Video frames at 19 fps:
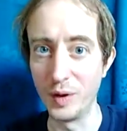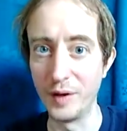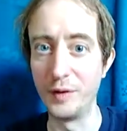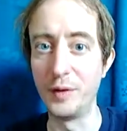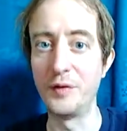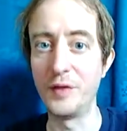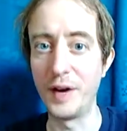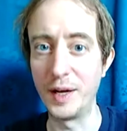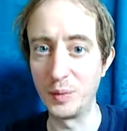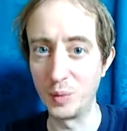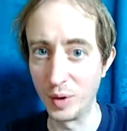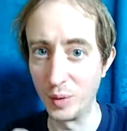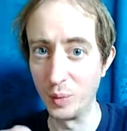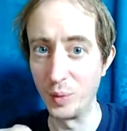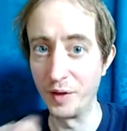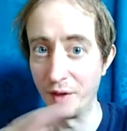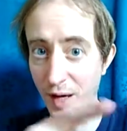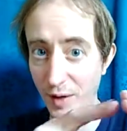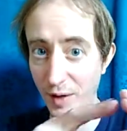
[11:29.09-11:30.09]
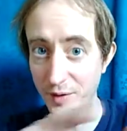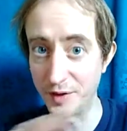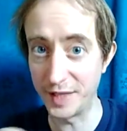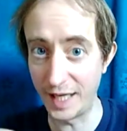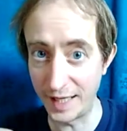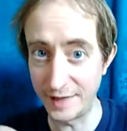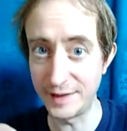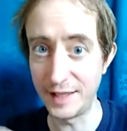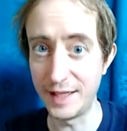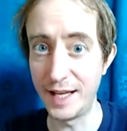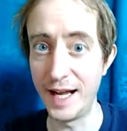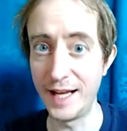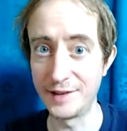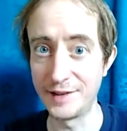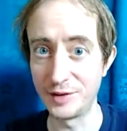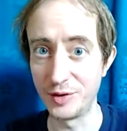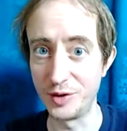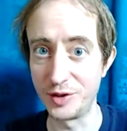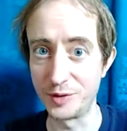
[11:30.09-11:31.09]
find one without taste
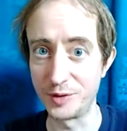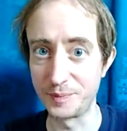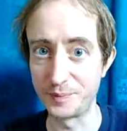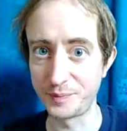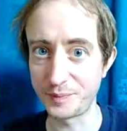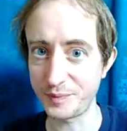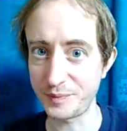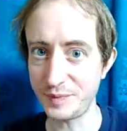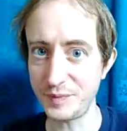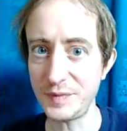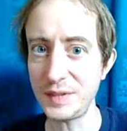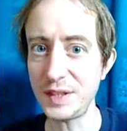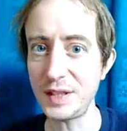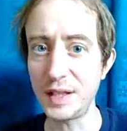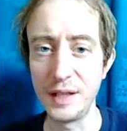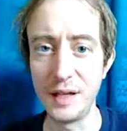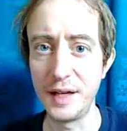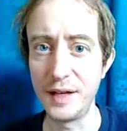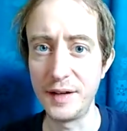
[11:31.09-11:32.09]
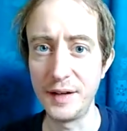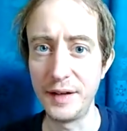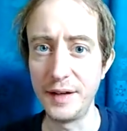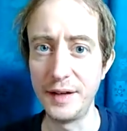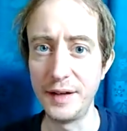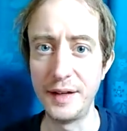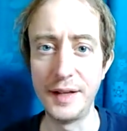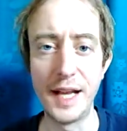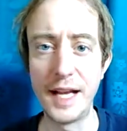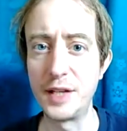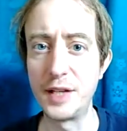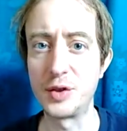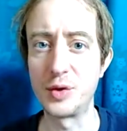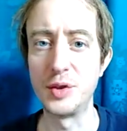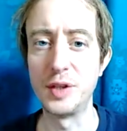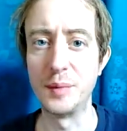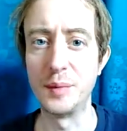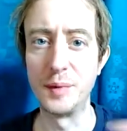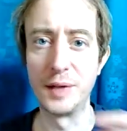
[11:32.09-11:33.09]
enhancers, and
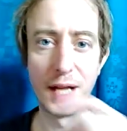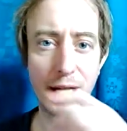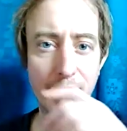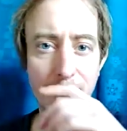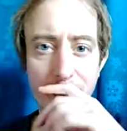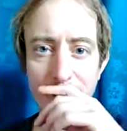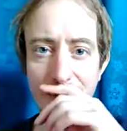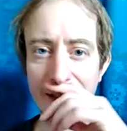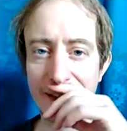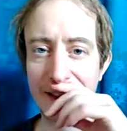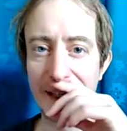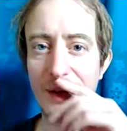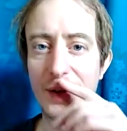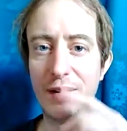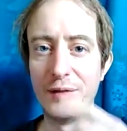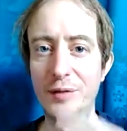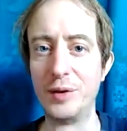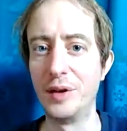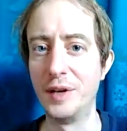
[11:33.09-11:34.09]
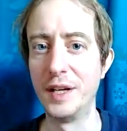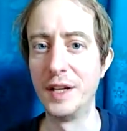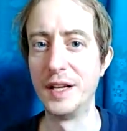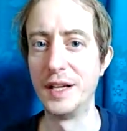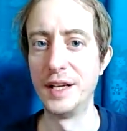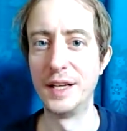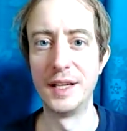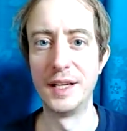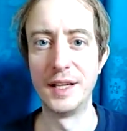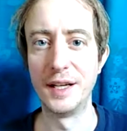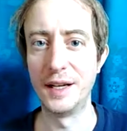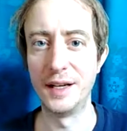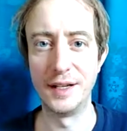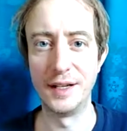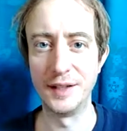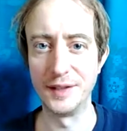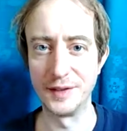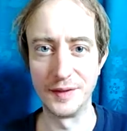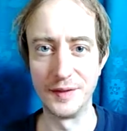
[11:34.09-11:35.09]
natrium glutamate, however,
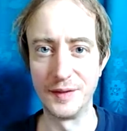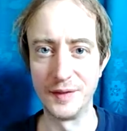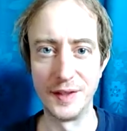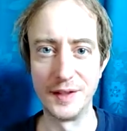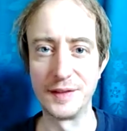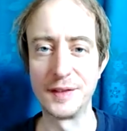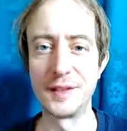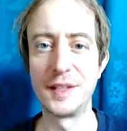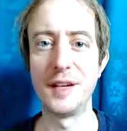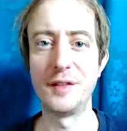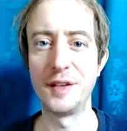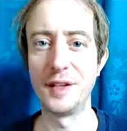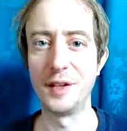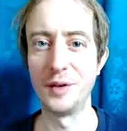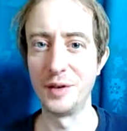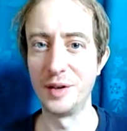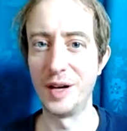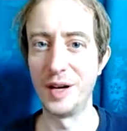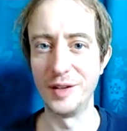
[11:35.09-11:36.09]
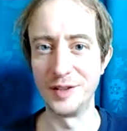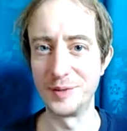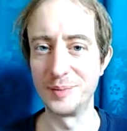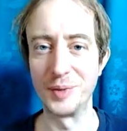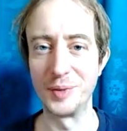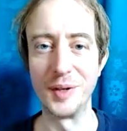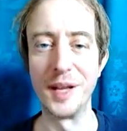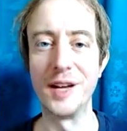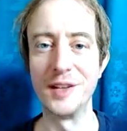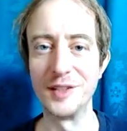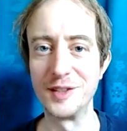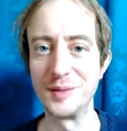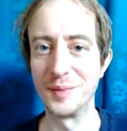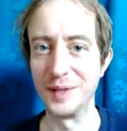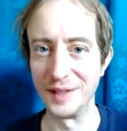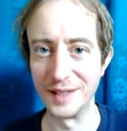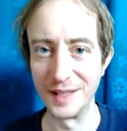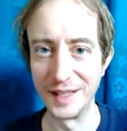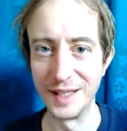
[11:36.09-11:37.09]
this stuff, I don't know how it's pronounced,
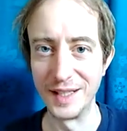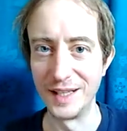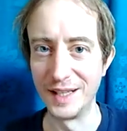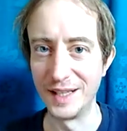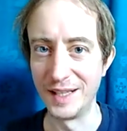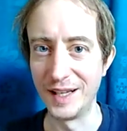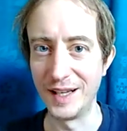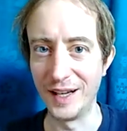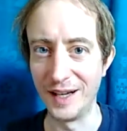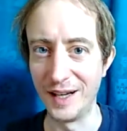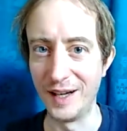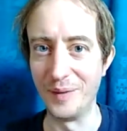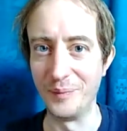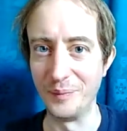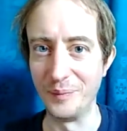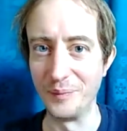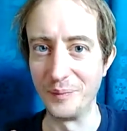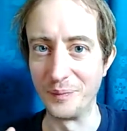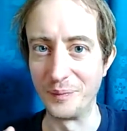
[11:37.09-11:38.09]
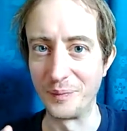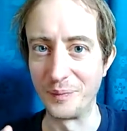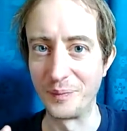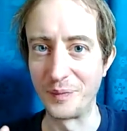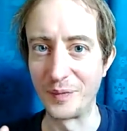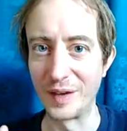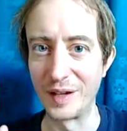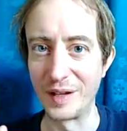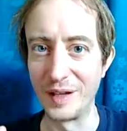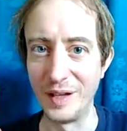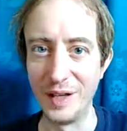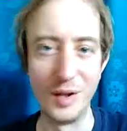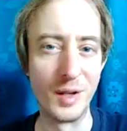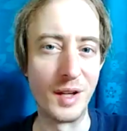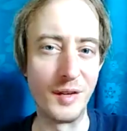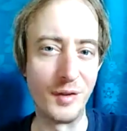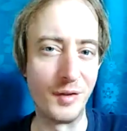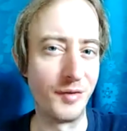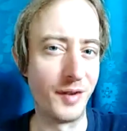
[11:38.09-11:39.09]
but look
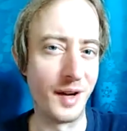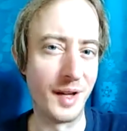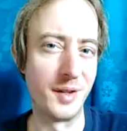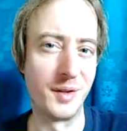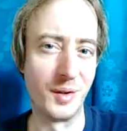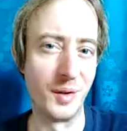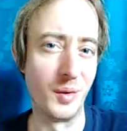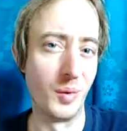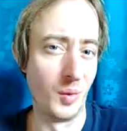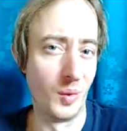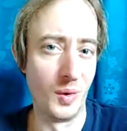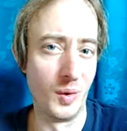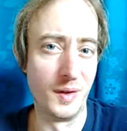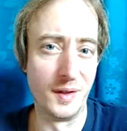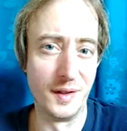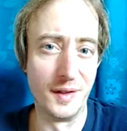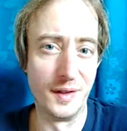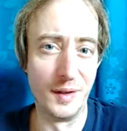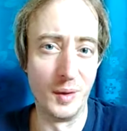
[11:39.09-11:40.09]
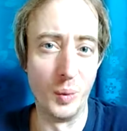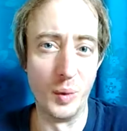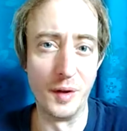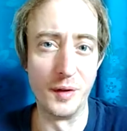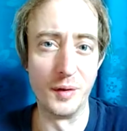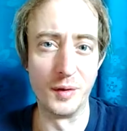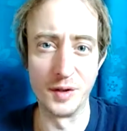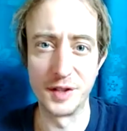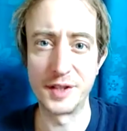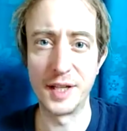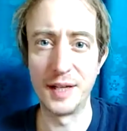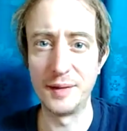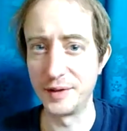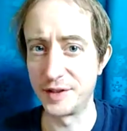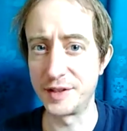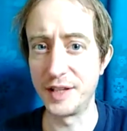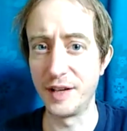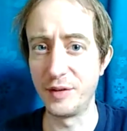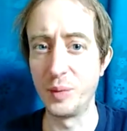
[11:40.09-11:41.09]
if you find
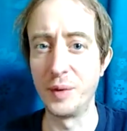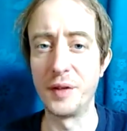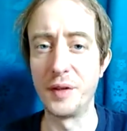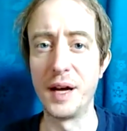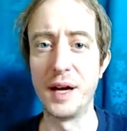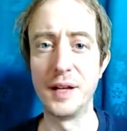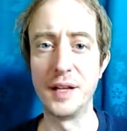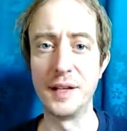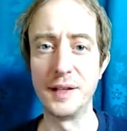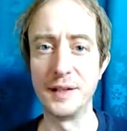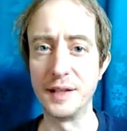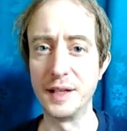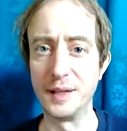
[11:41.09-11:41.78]
stuff without it,